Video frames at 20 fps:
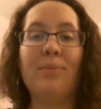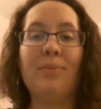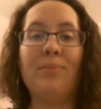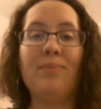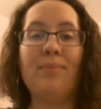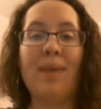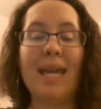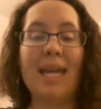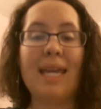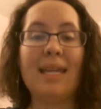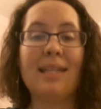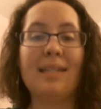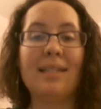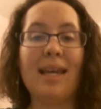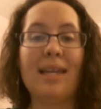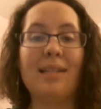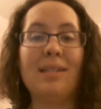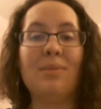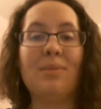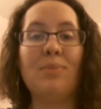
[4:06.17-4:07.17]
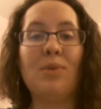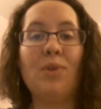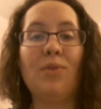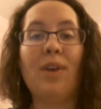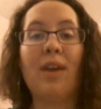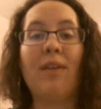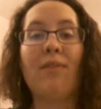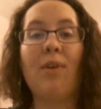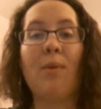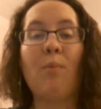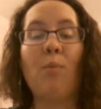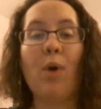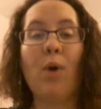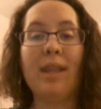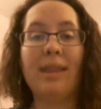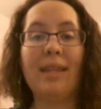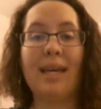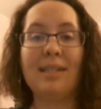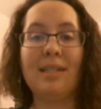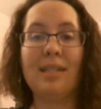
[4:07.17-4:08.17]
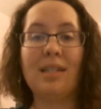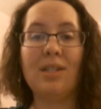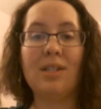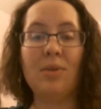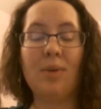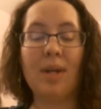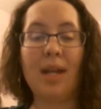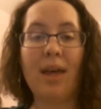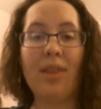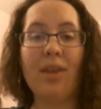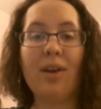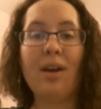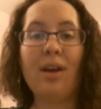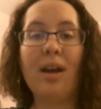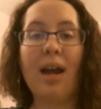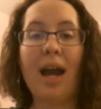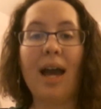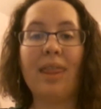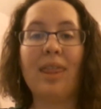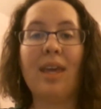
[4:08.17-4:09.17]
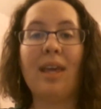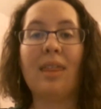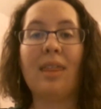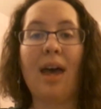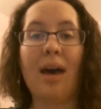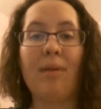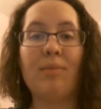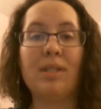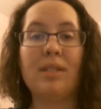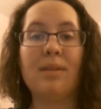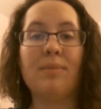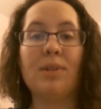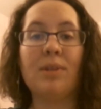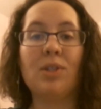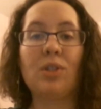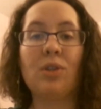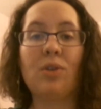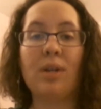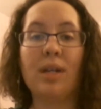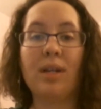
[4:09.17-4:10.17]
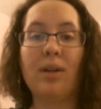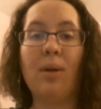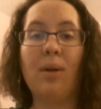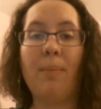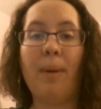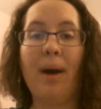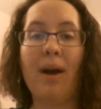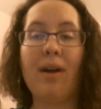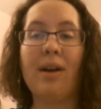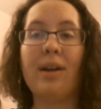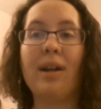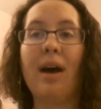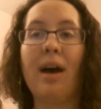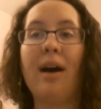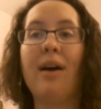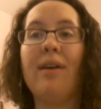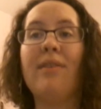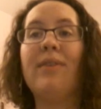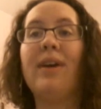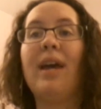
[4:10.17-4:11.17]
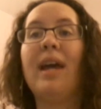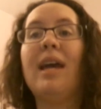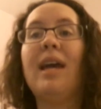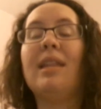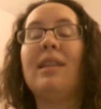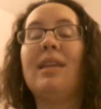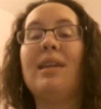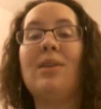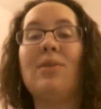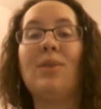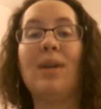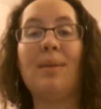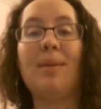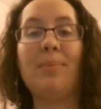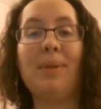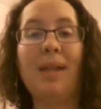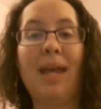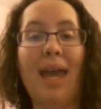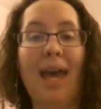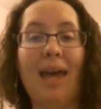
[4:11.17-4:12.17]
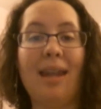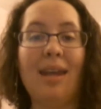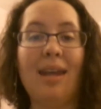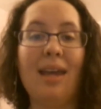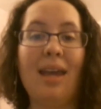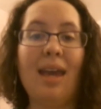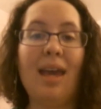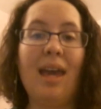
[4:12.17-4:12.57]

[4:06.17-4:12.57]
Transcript: making sense moving from one lesson to another, I think that was the most critical part of the unit plan.